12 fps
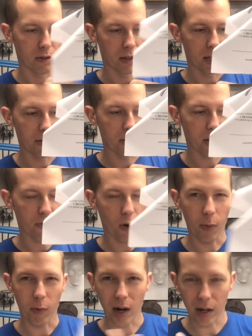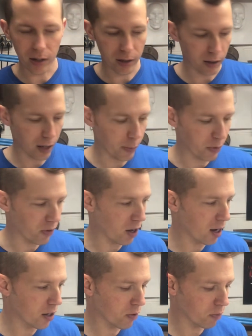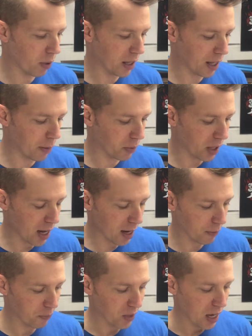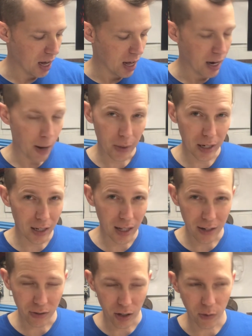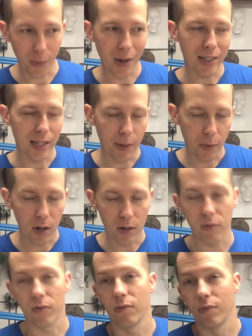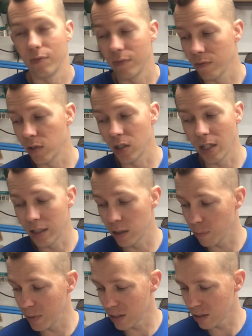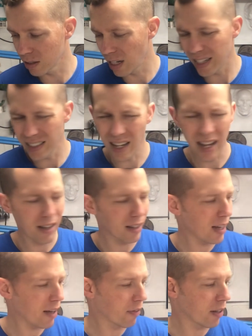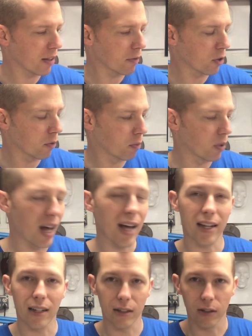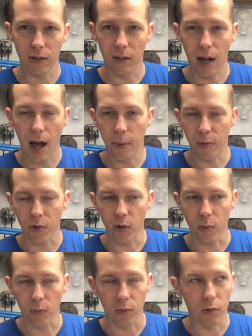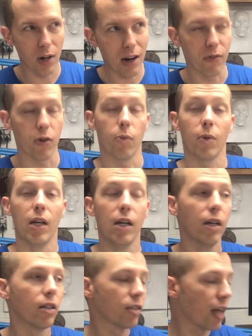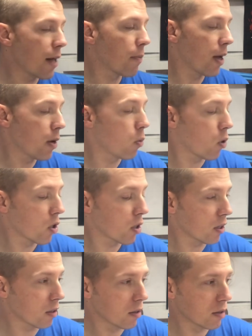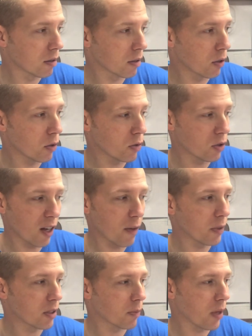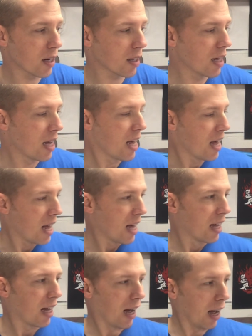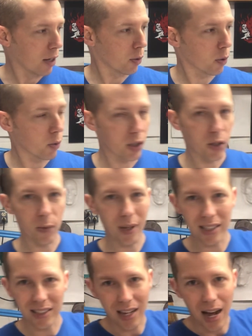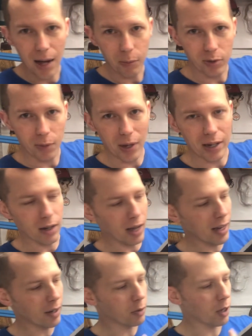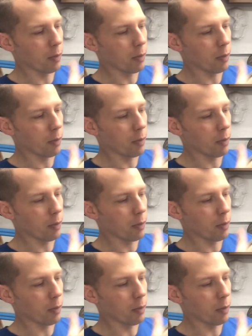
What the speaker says: EVA foam around it, that'll be fine, you know, paint that black. I'm getting a lot of stuff where I had to tape off, just nature of the business. I guess I think I have black hobby foam, crash foam. So that may work to save me some painting. I don't know what to do about these tops. I mean, I hate to cut